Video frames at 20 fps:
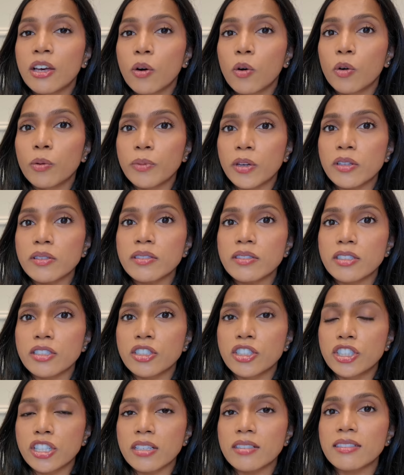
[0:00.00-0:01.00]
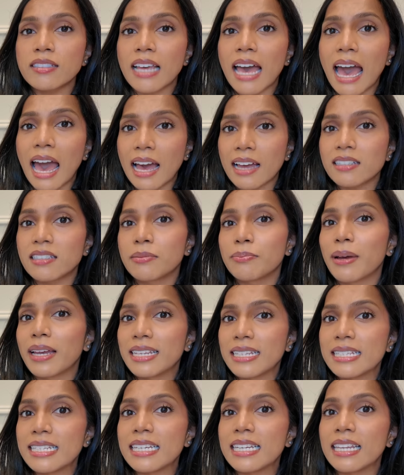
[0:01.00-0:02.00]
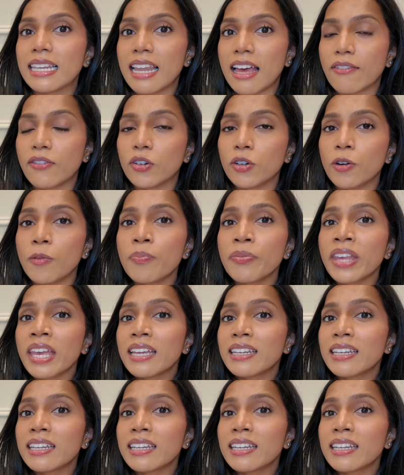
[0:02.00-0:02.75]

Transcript: almost just at my knee level.